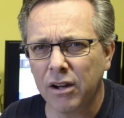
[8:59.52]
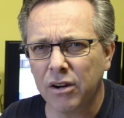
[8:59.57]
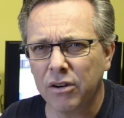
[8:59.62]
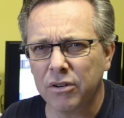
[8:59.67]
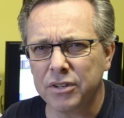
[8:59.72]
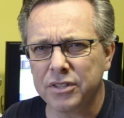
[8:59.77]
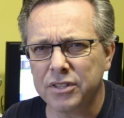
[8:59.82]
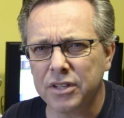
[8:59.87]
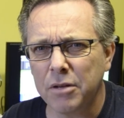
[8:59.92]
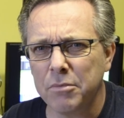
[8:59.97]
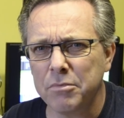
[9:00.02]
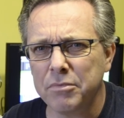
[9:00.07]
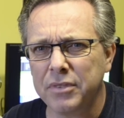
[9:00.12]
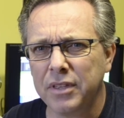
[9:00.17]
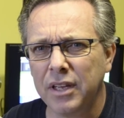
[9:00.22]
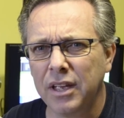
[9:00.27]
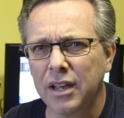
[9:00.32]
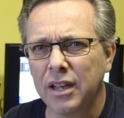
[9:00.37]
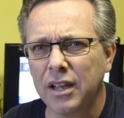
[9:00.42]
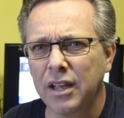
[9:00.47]
or
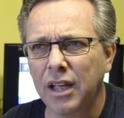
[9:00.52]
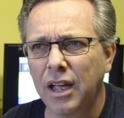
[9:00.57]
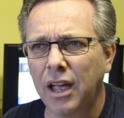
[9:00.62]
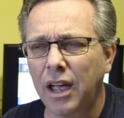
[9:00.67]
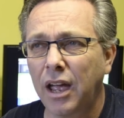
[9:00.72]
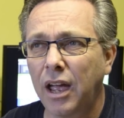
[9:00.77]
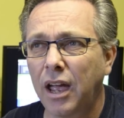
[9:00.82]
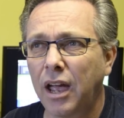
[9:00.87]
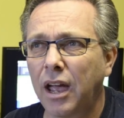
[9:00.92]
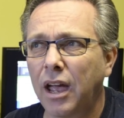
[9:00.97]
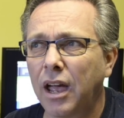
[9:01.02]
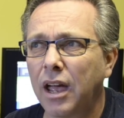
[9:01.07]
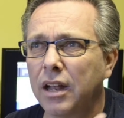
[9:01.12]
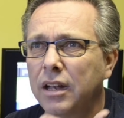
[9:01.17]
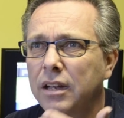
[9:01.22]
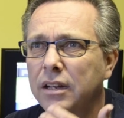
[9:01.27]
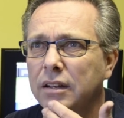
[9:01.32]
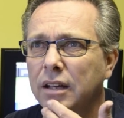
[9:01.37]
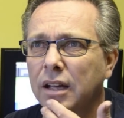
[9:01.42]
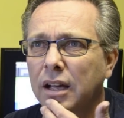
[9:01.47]
something,
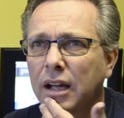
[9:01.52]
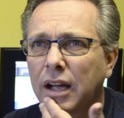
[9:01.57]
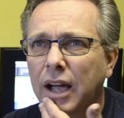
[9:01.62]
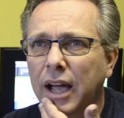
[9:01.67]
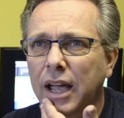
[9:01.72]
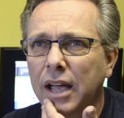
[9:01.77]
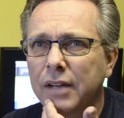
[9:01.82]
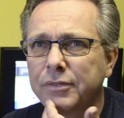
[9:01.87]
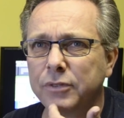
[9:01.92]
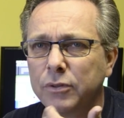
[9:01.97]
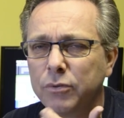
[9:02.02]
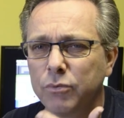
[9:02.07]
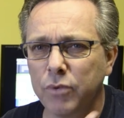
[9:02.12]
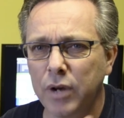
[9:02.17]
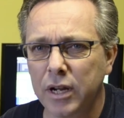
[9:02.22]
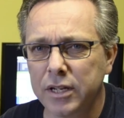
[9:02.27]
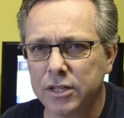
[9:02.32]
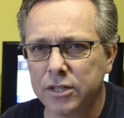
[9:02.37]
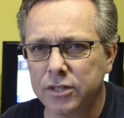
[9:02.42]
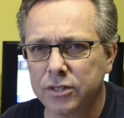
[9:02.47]
and I have to
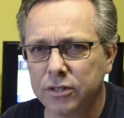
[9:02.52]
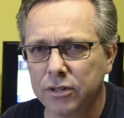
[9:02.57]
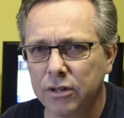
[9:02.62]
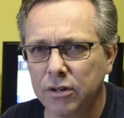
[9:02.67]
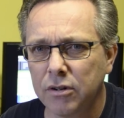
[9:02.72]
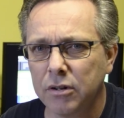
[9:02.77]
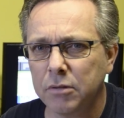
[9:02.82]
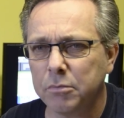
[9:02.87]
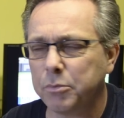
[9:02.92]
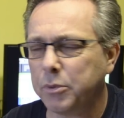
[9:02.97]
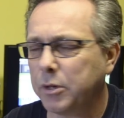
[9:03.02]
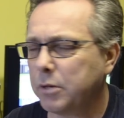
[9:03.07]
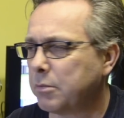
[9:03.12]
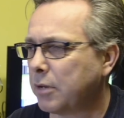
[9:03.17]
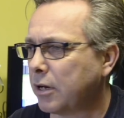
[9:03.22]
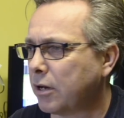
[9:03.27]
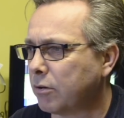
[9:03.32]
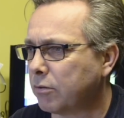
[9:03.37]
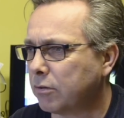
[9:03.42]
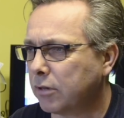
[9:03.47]
register and print
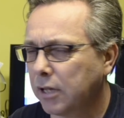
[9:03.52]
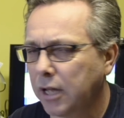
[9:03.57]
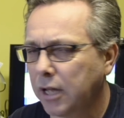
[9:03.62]
my own